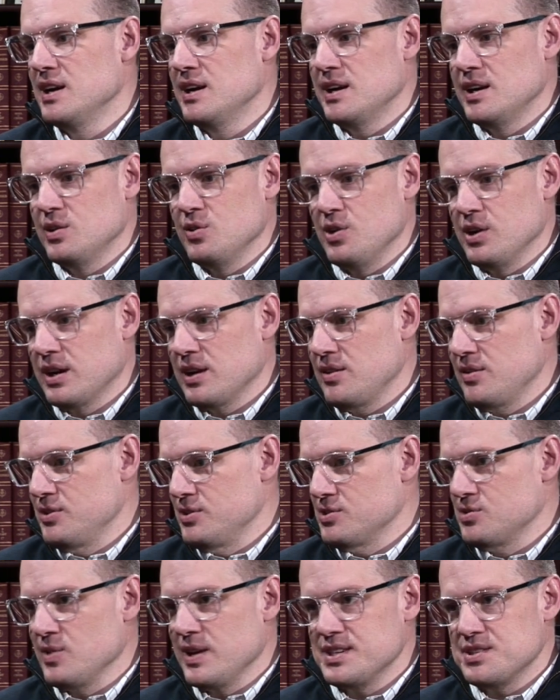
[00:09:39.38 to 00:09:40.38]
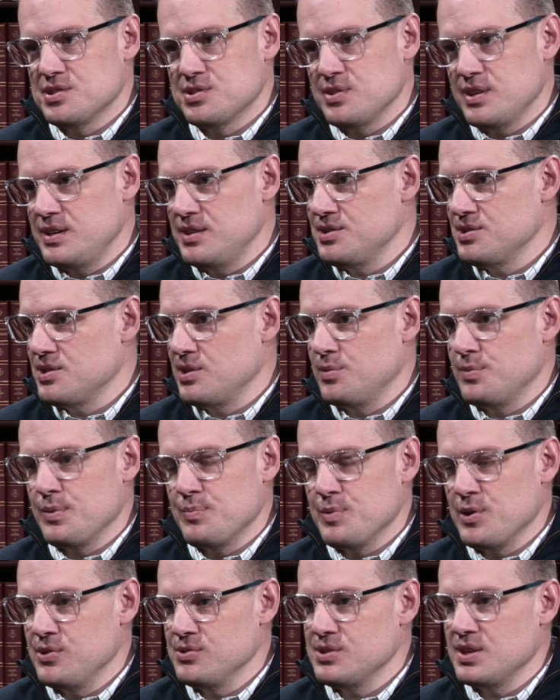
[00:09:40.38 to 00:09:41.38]
look, there's legislators that are
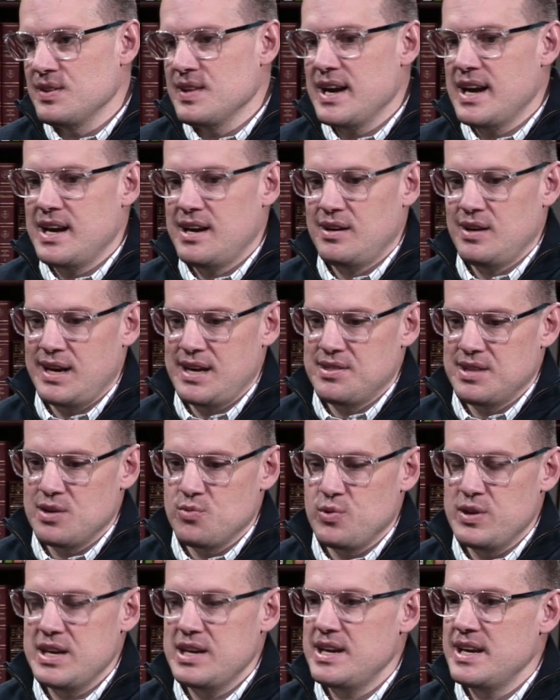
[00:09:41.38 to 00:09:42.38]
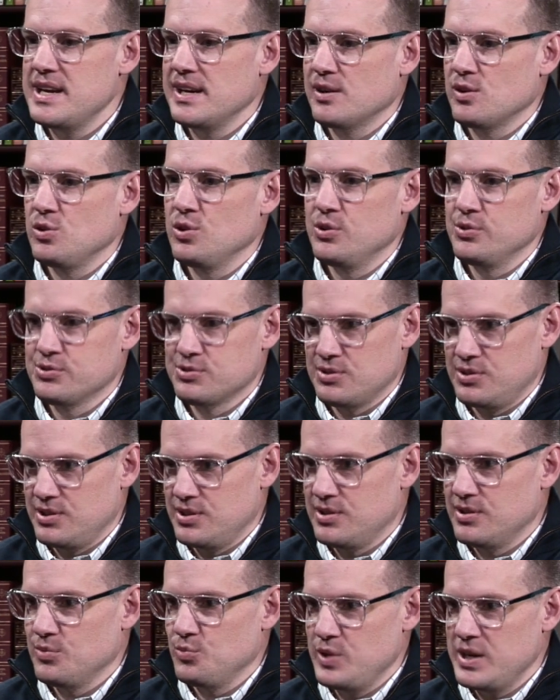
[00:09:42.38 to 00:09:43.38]
proposing that. I think we need to get
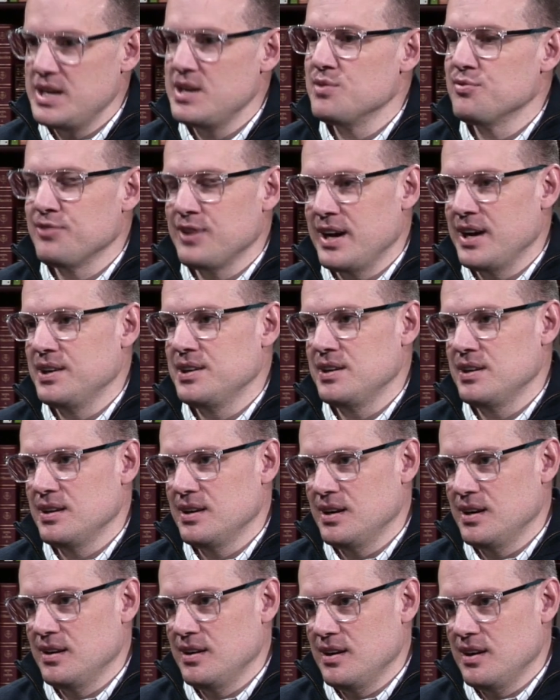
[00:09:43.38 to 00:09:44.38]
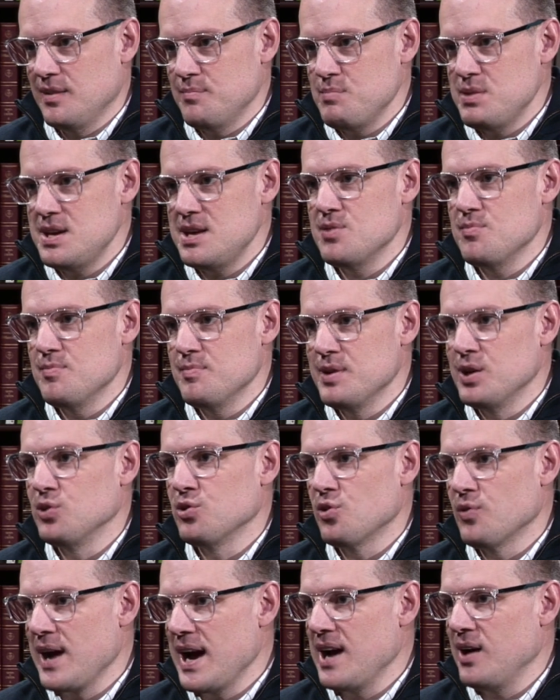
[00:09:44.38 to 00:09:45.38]
closer. We need to find a middle
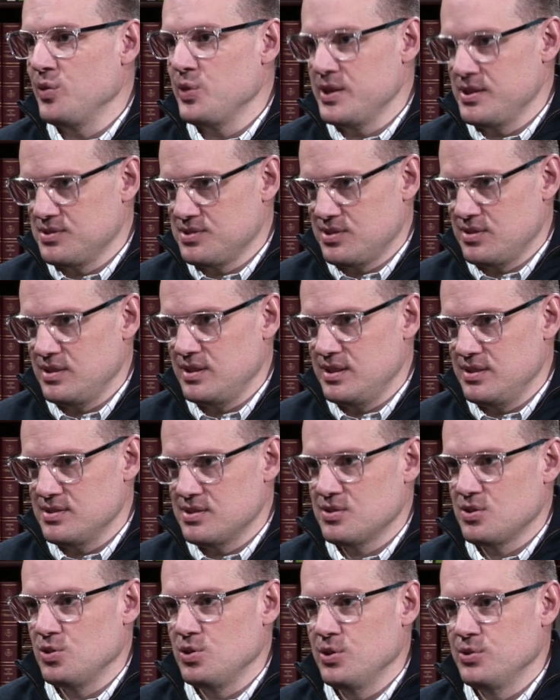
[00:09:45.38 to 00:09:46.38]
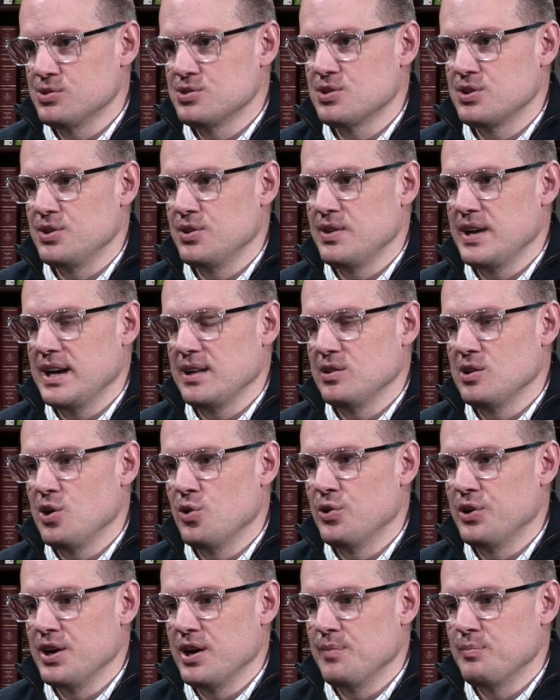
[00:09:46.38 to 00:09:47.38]
ground it's closer to that
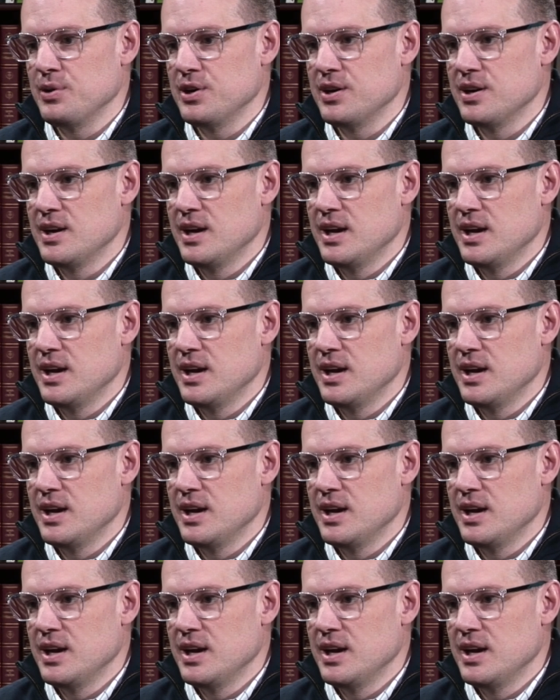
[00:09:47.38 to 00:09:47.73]
lower number.